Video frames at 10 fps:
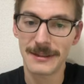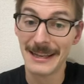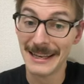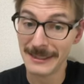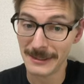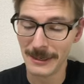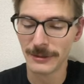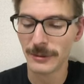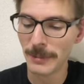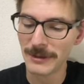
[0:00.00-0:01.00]
The
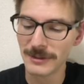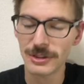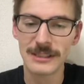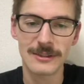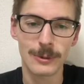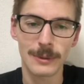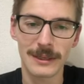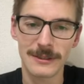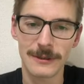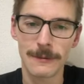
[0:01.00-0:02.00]
listener, the person she's
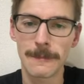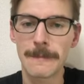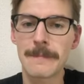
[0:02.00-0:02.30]
talking to.